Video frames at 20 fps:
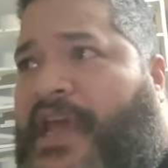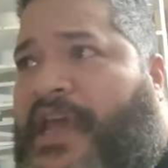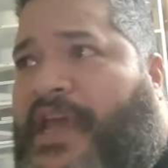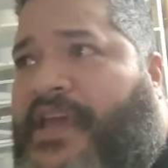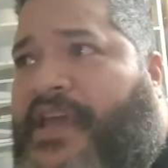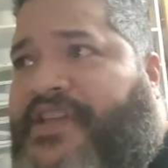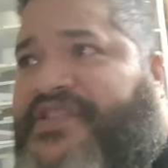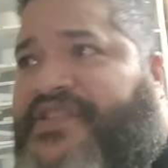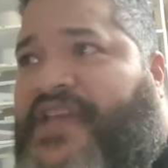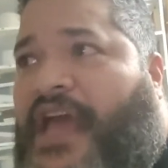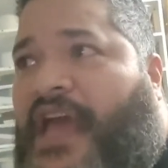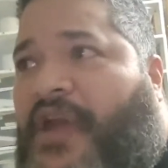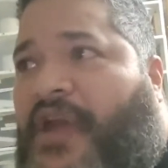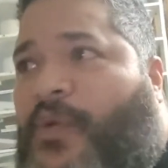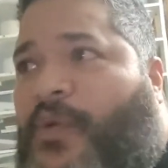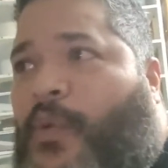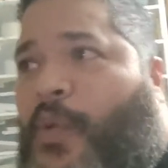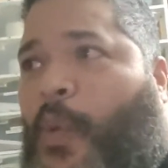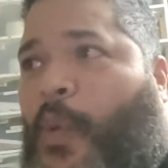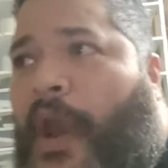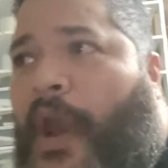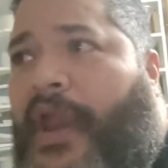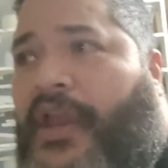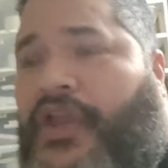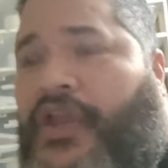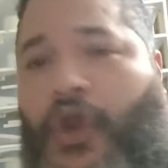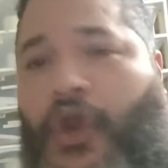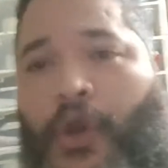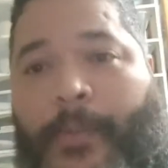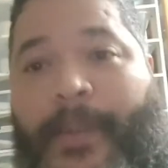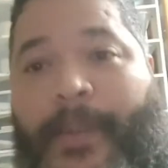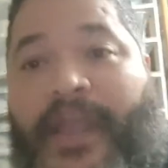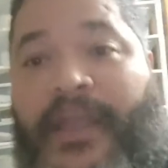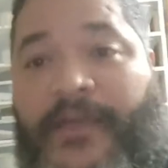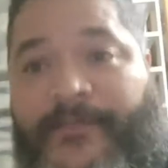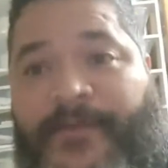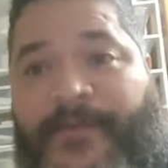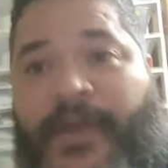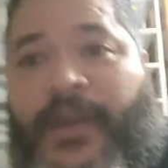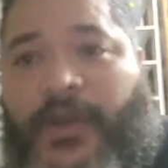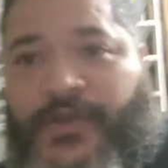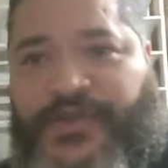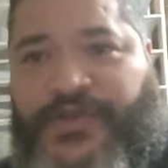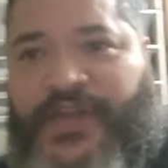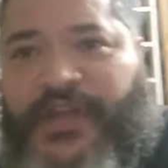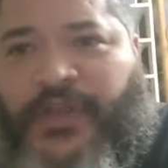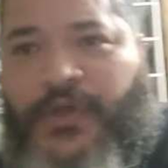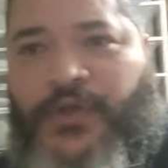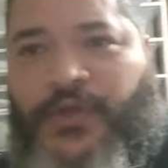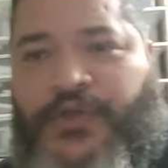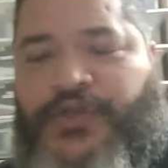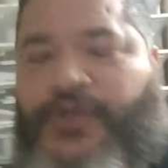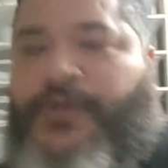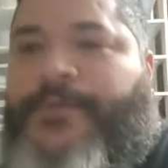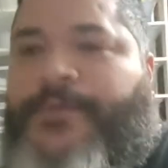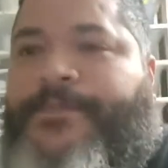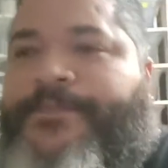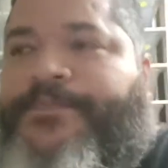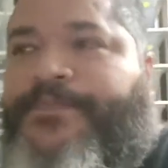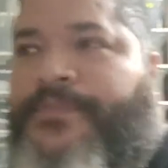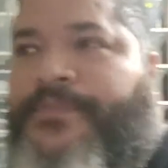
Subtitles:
is that when you're making videos on YouTube,